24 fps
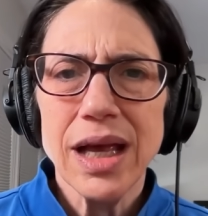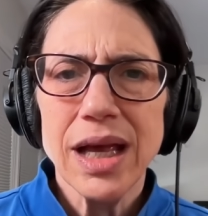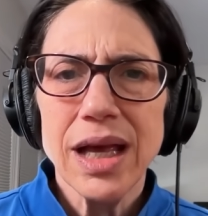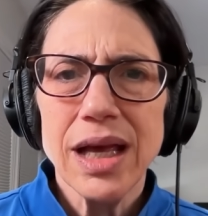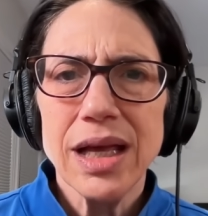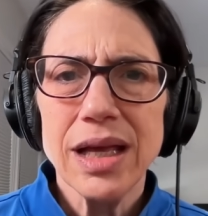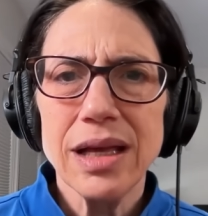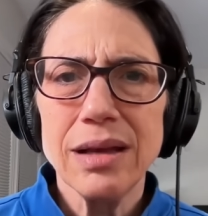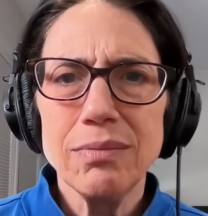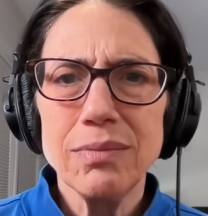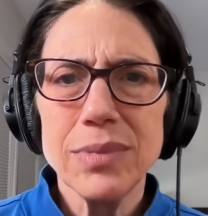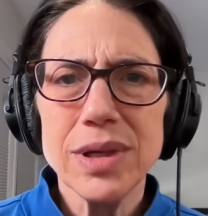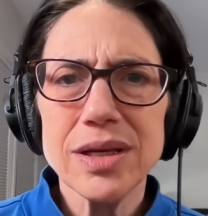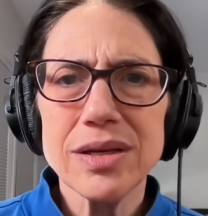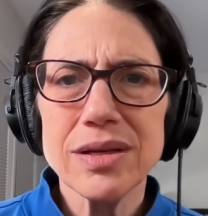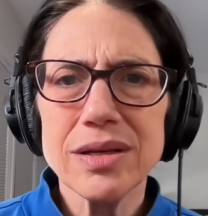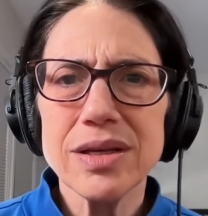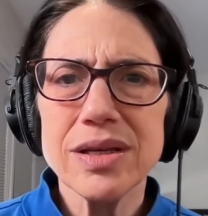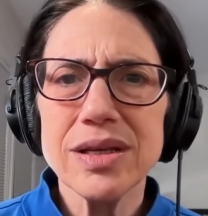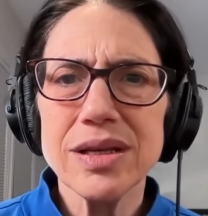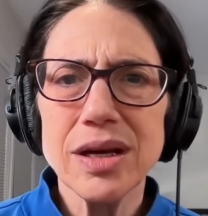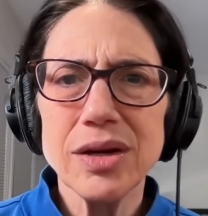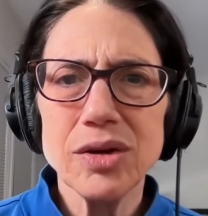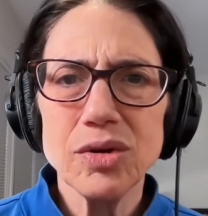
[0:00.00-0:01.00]
He missed the
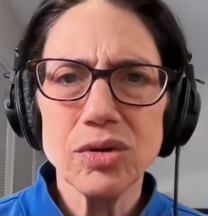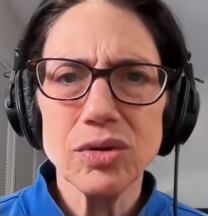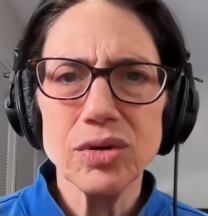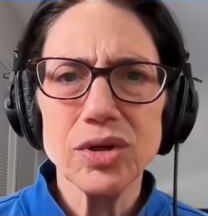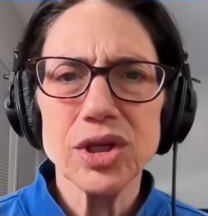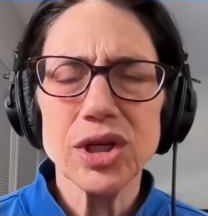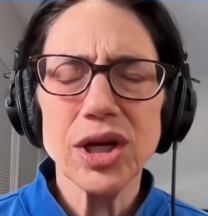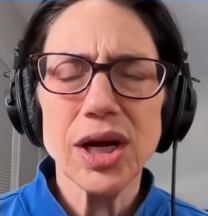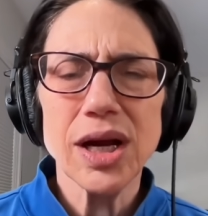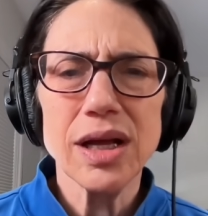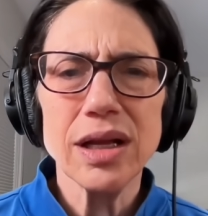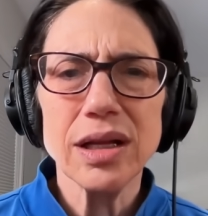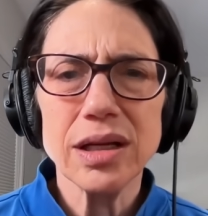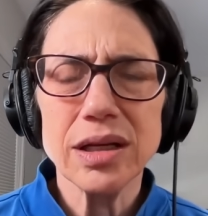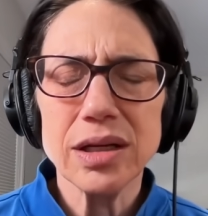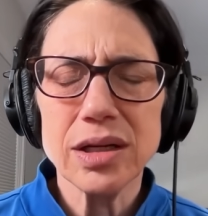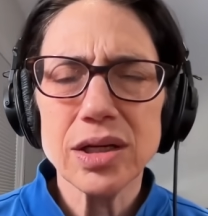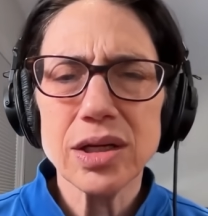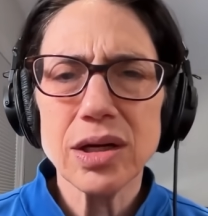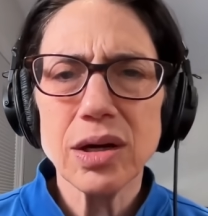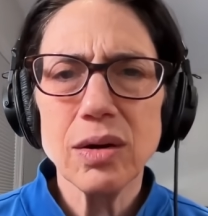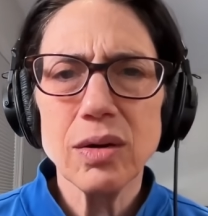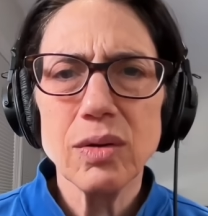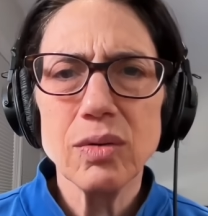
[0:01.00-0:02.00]
central
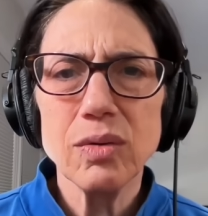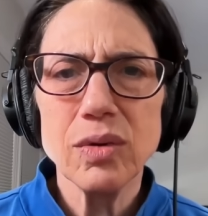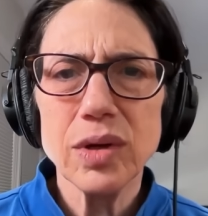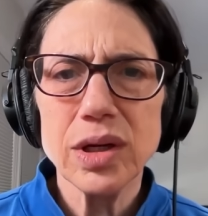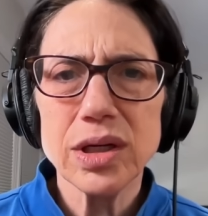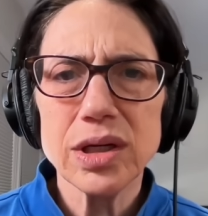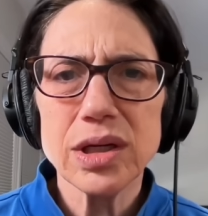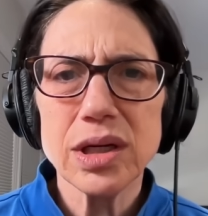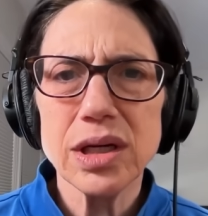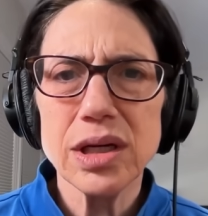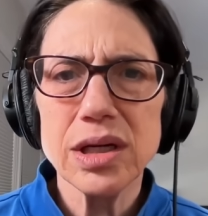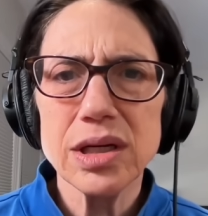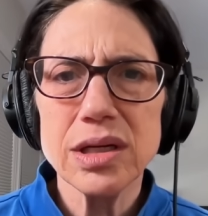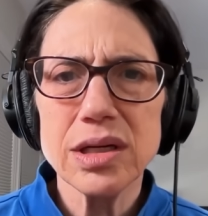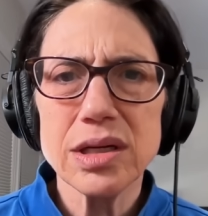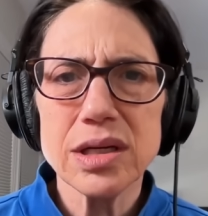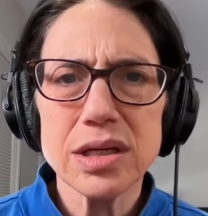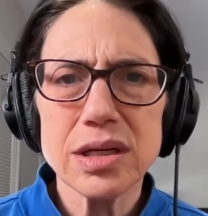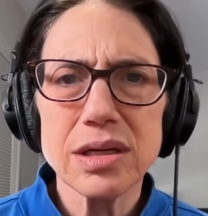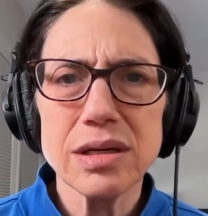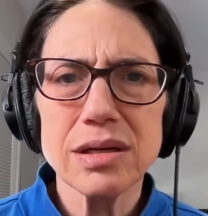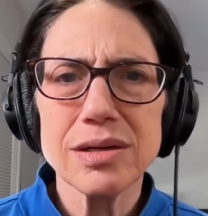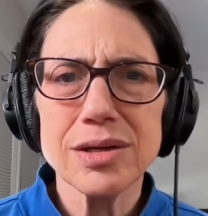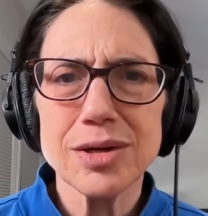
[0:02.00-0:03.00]
challenge, which
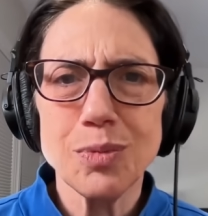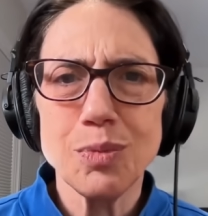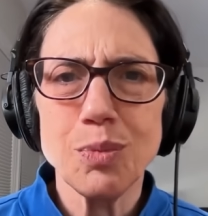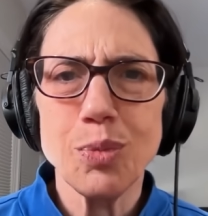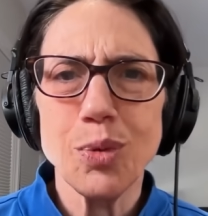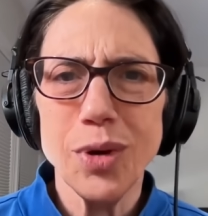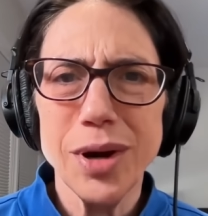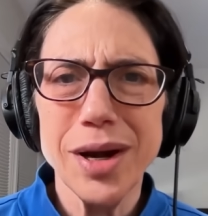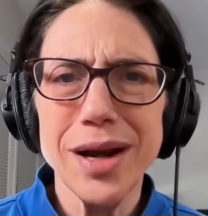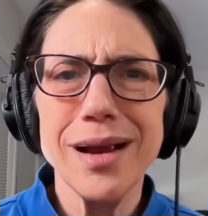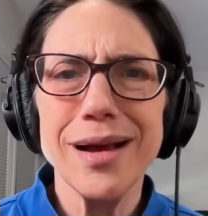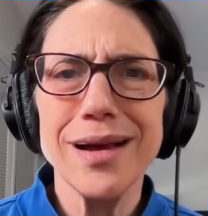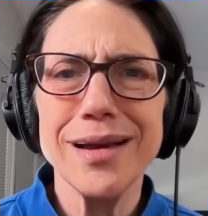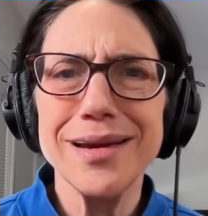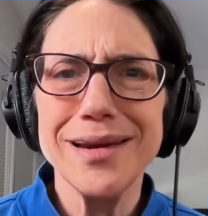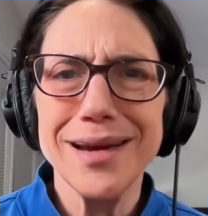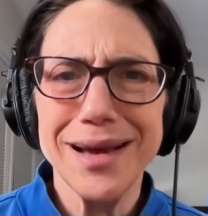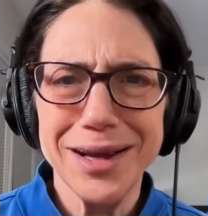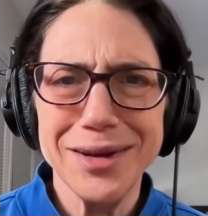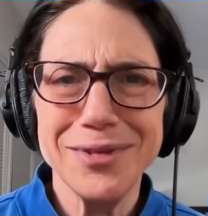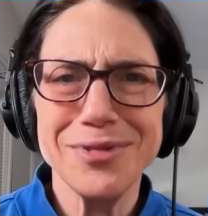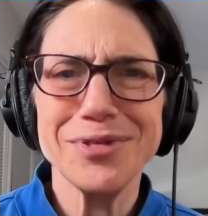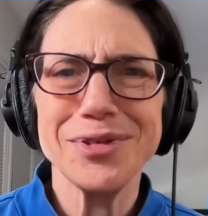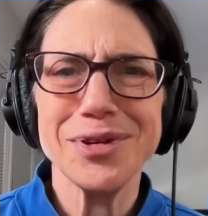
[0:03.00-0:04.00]
is to bring a
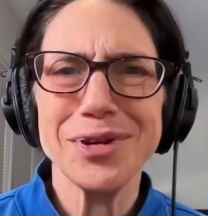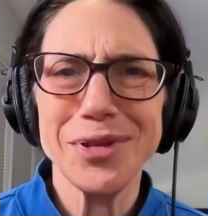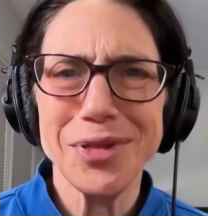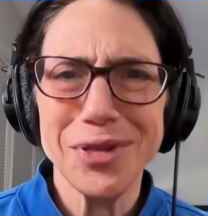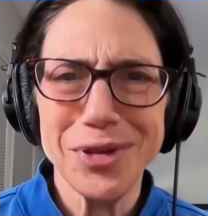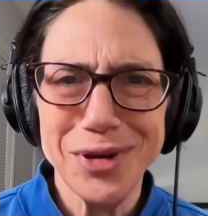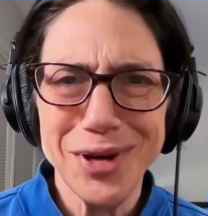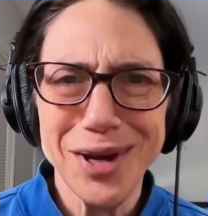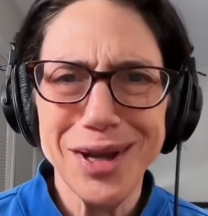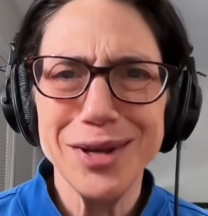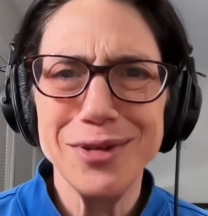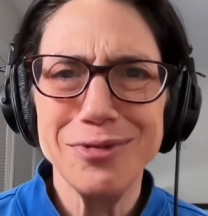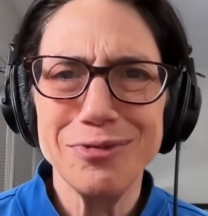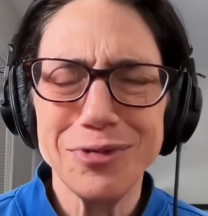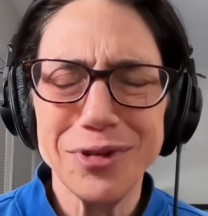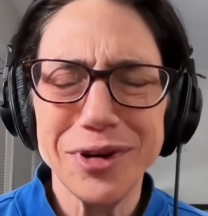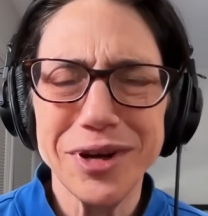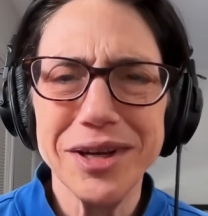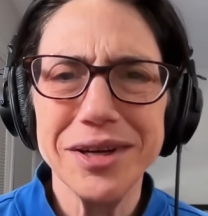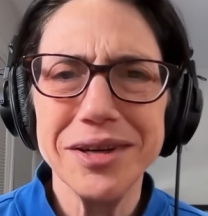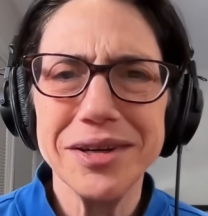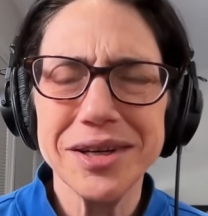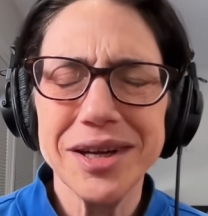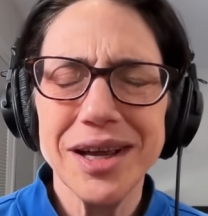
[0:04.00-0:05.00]
knife to the knife
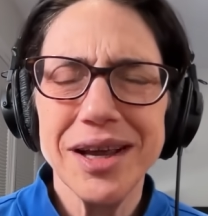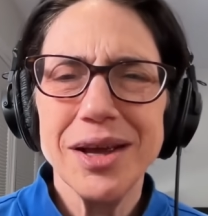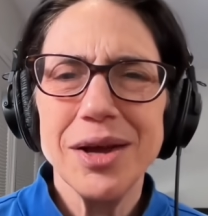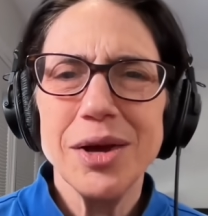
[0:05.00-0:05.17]
fight,